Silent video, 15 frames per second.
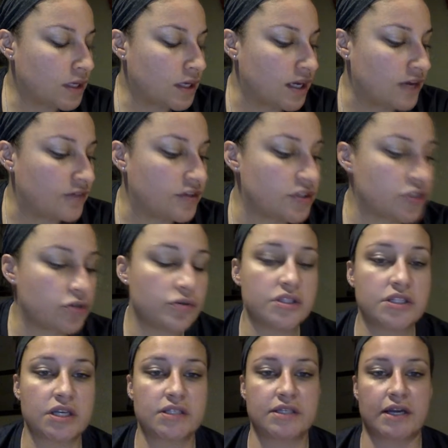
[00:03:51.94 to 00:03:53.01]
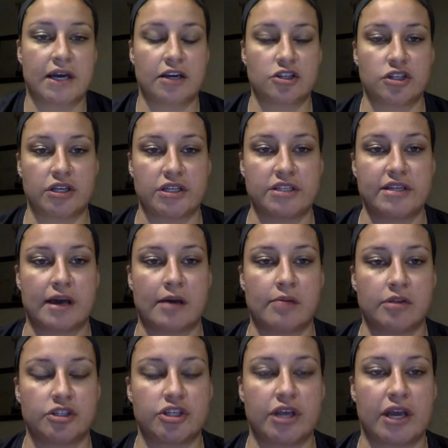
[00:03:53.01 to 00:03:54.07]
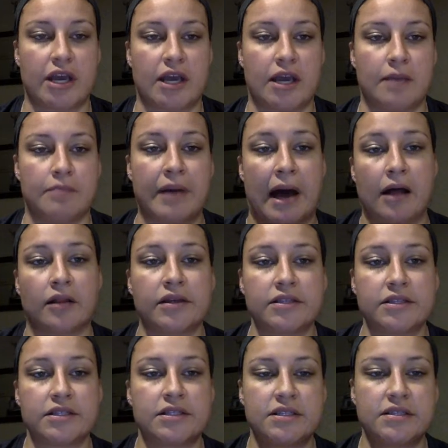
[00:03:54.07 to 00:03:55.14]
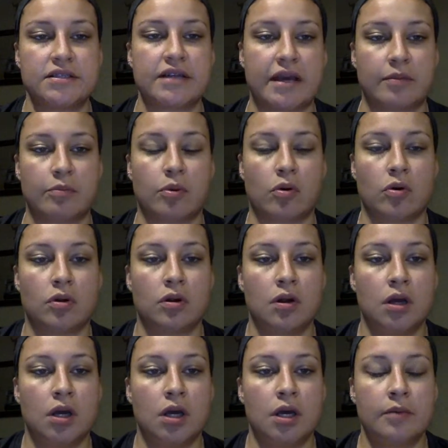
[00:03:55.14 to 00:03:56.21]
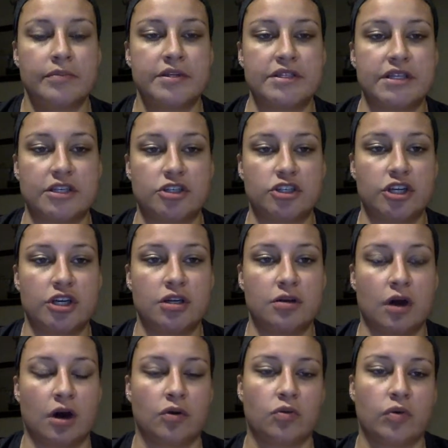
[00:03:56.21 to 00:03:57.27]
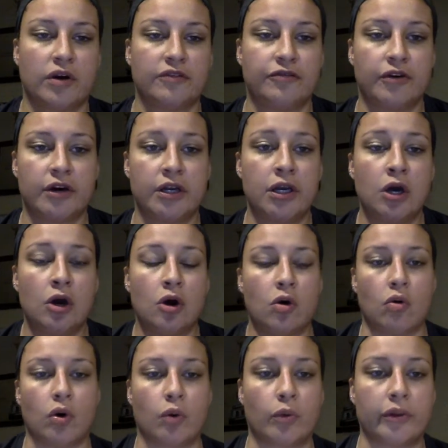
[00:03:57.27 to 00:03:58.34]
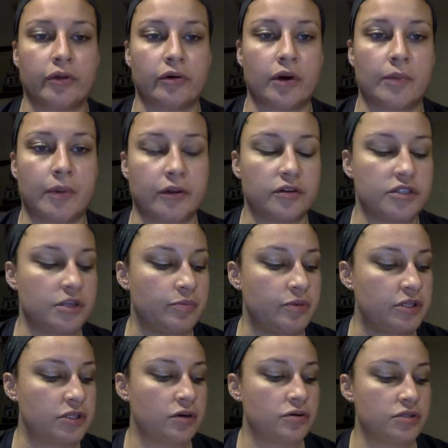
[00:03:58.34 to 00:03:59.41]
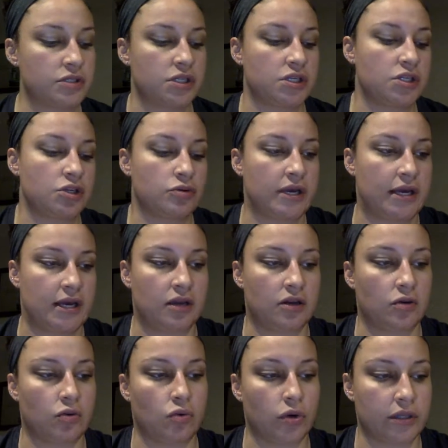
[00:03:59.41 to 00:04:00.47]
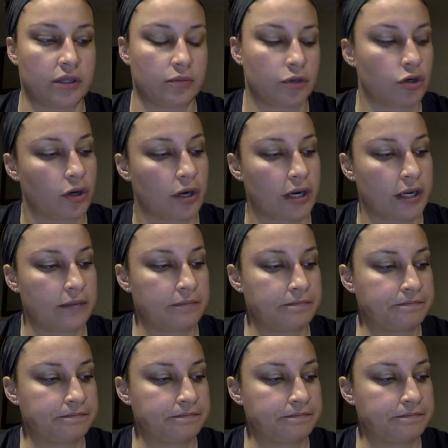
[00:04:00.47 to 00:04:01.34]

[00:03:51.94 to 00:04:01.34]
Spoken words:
If the student doesn't actually establish a balanced, stable position on one foot, or when they're up on their tippy toes, then you can't award them credit.